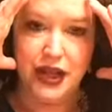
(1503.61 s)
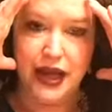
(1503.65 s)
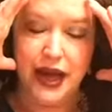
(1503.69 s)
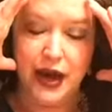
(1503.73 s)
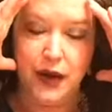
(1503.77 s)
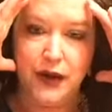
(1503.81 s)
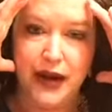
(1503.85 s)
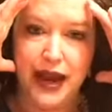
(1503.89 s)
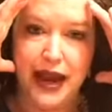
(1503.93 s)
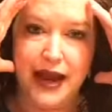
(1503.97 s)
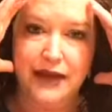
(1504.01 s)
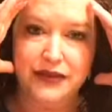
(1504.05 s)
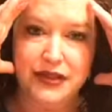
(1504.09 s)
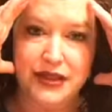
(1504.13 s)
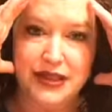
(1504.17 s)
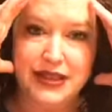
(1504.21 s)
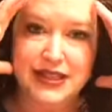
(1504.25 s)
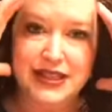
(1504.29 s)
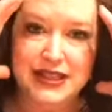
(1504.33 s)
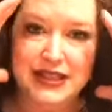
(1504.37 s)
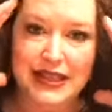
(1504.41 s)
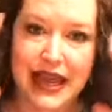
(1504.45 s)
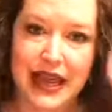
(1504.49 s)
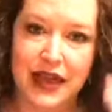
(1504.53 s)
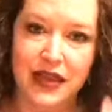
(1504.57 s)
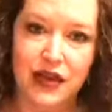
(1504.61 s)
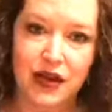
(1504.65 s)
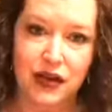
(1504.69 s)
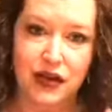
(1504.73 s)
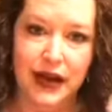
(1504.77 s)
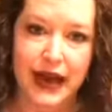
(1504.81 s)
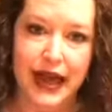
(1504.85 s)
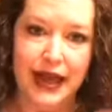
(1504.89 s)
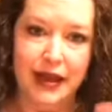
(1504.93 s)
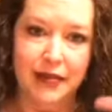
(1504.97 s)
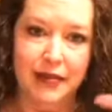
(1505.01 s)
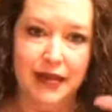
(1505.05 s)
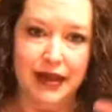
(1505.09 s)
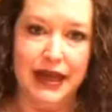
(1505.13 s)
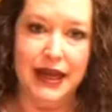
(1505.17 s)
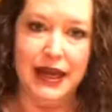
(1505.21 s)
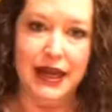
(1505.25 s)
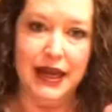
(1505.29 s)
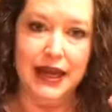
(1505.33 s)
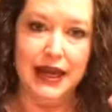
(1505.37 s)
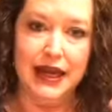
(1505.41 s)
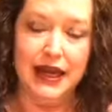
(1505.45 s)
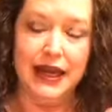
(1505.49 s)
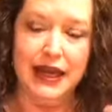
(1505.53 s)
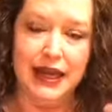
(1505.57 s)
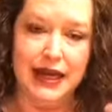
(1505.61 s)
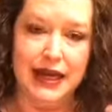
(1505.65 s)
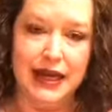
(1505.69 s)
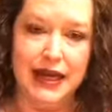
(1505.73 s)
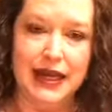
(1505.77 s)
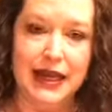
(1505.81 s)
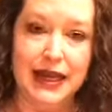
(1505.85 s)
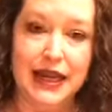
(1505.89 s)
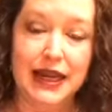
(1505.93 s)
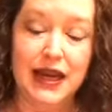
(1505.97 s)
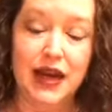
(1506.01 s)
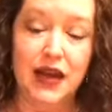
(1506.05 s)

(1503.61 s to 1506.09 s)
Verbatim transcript: I would have to say their name again and again and again,